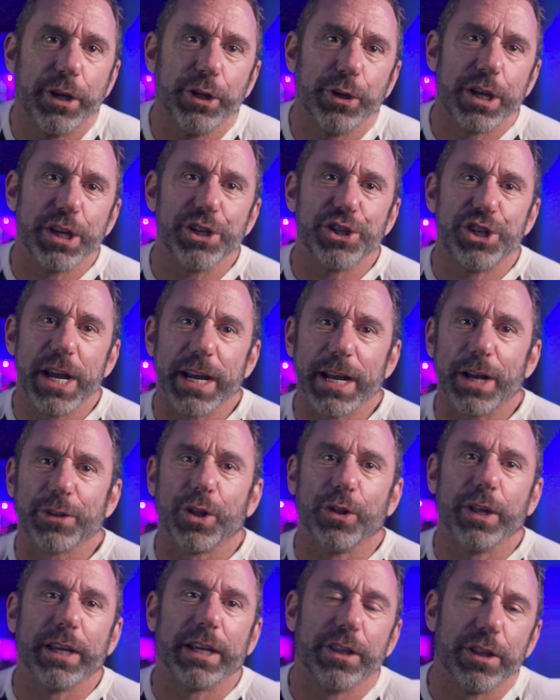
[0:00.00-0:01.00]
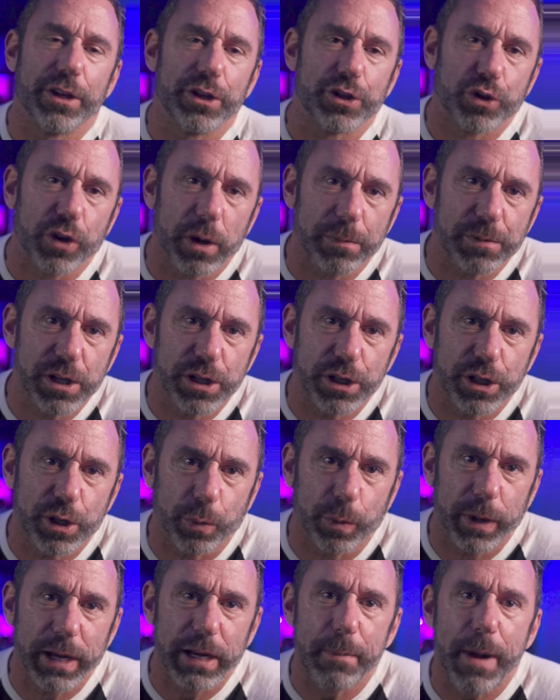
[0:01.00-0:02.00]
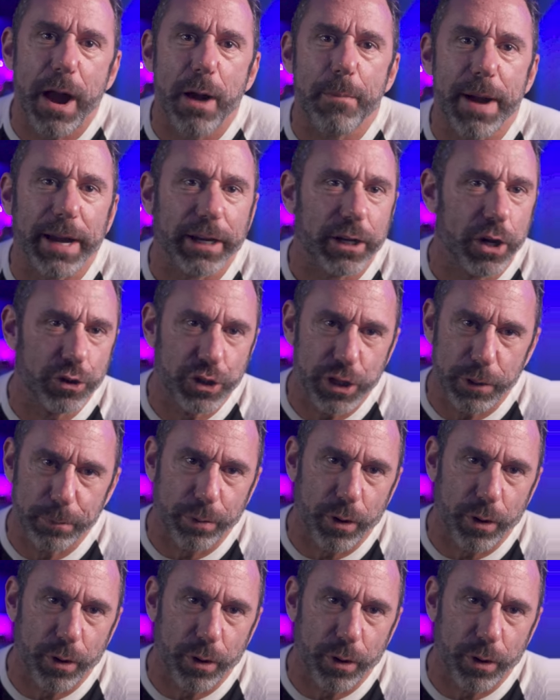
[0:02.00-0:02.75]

You can check out the link in the description to read about my coaching